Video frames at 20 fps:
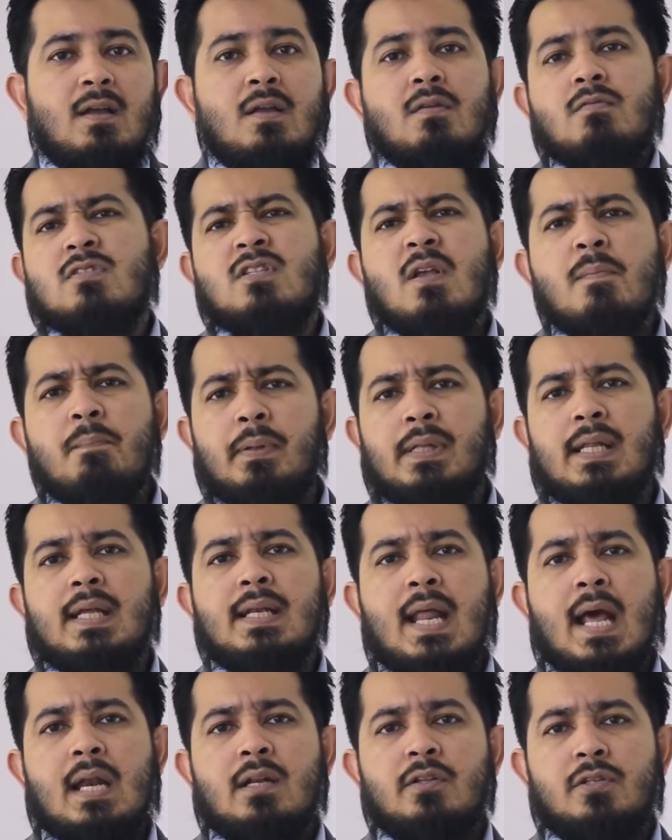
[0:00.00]
Simple
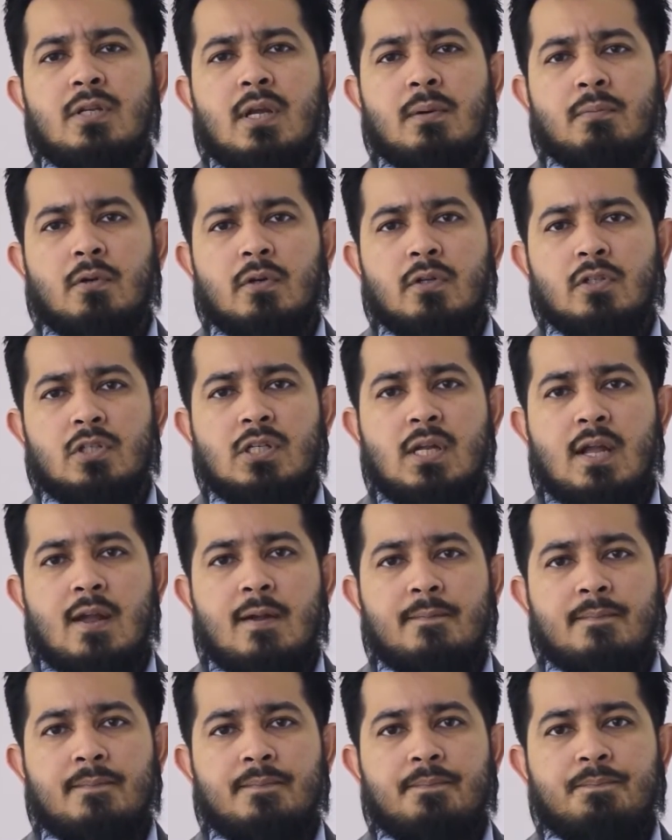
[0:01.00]
analogy I'm going to share.
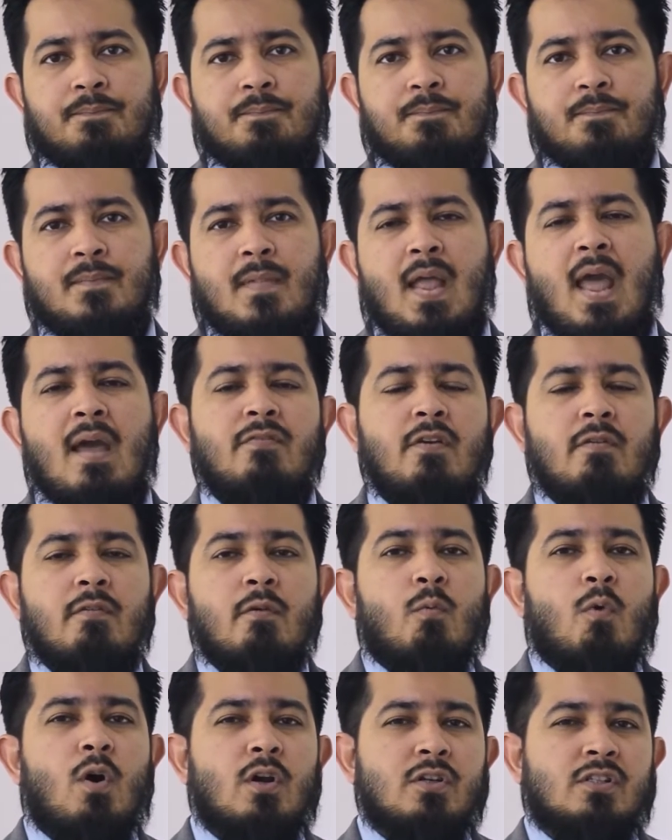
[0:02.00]
Have you ever
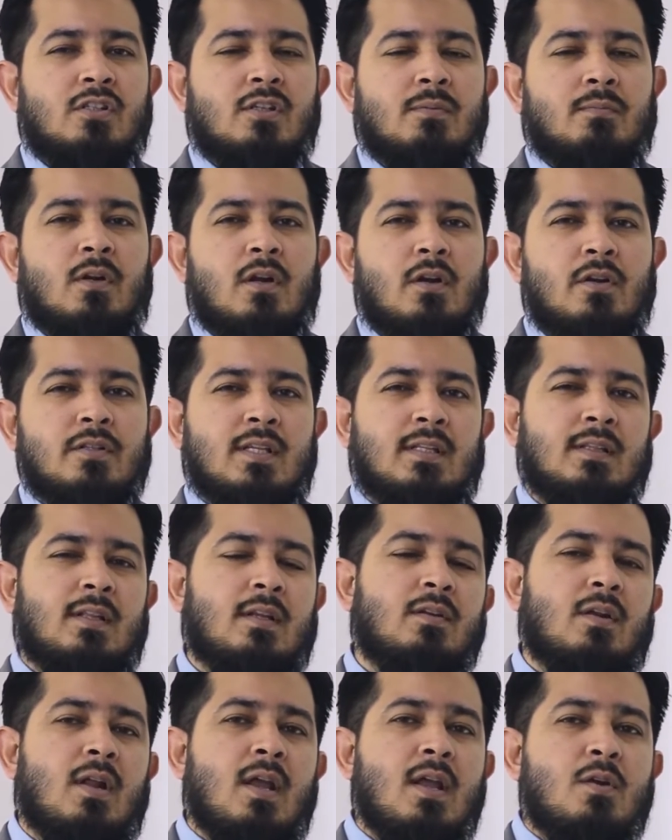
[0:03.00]
washed some clothes and
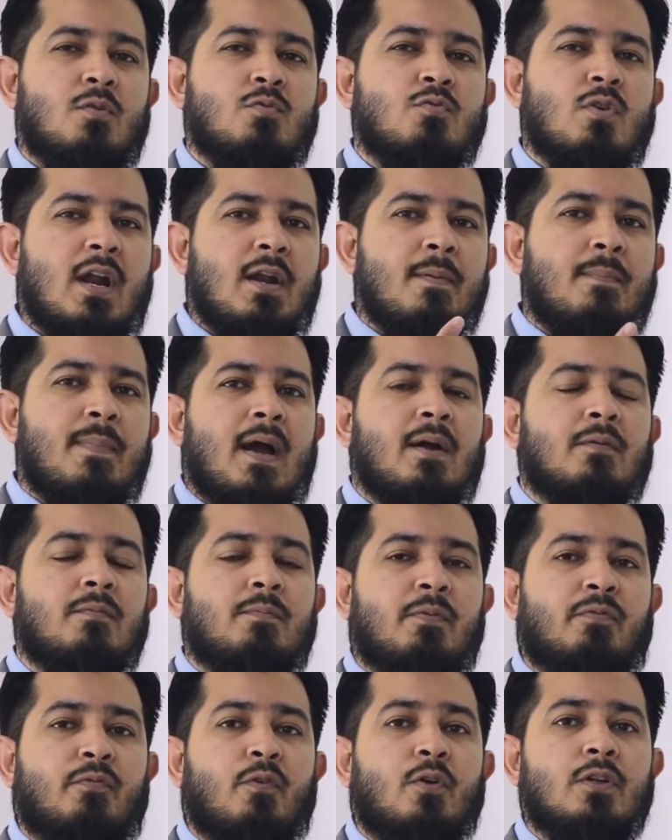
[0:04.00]
then right about
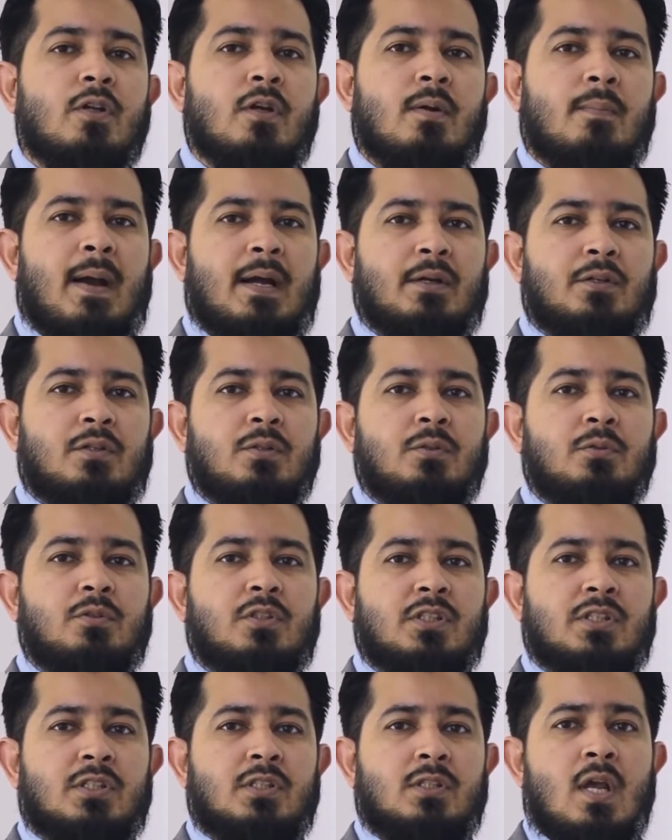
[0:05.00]
before you're about to
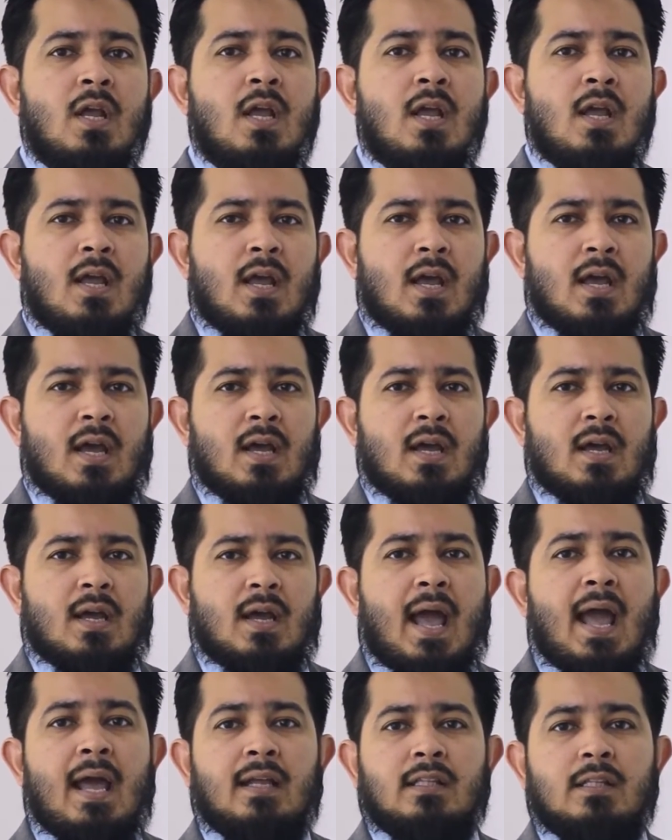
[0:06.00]

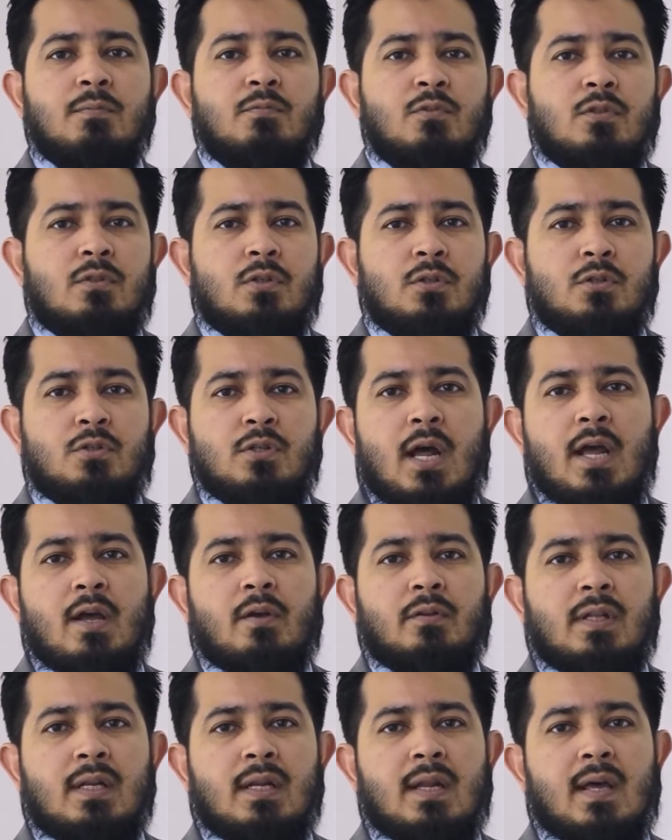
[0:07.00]
hang them to dry
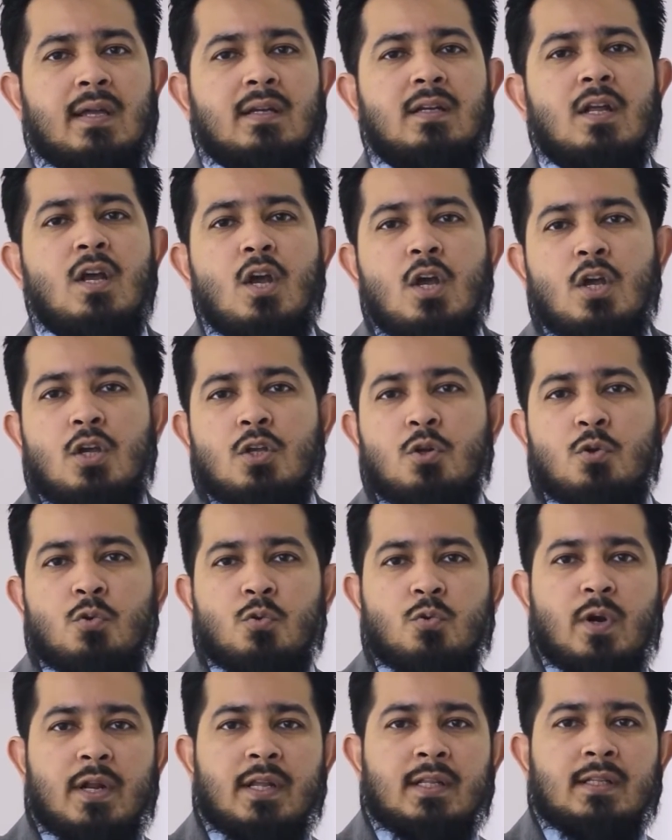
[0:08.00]
on the line, you
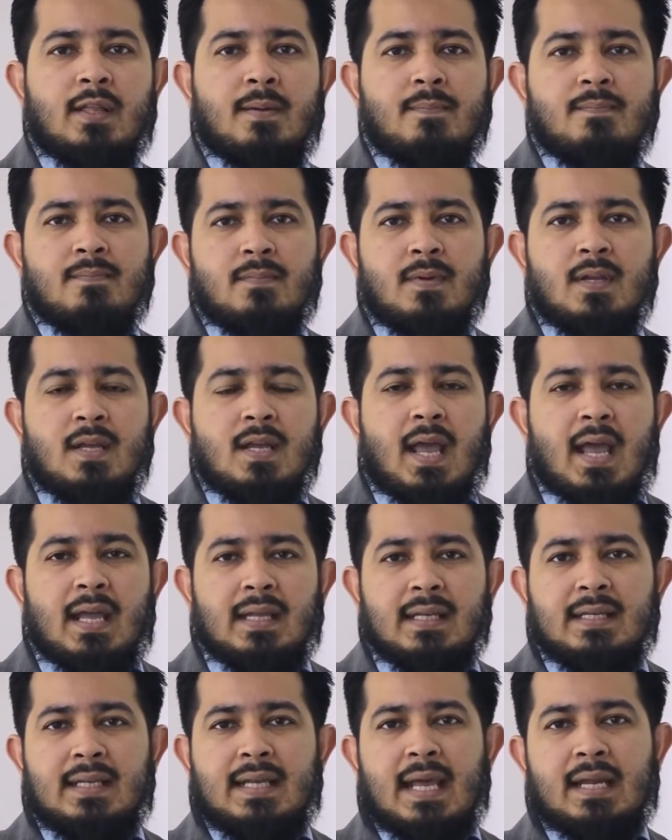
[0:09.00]
wring them
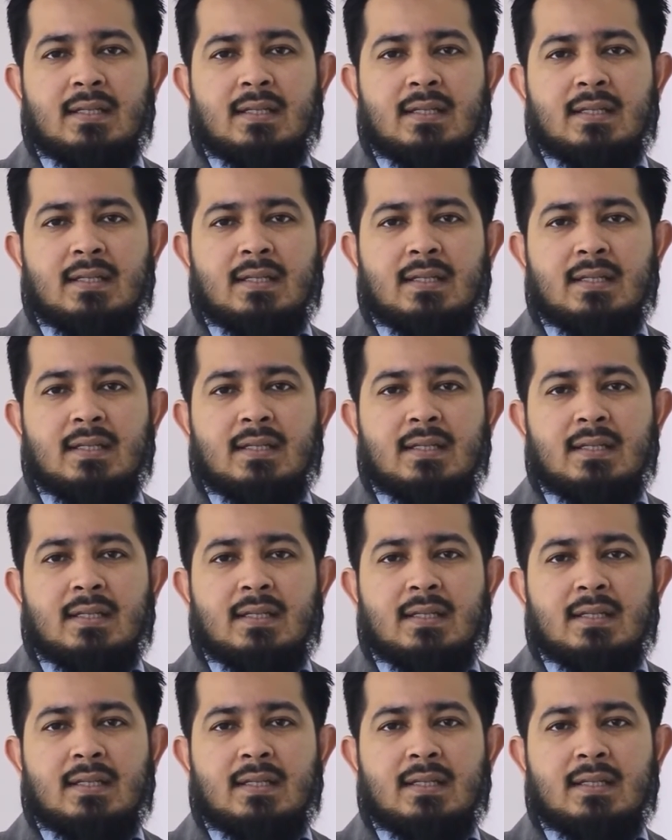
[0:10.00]
and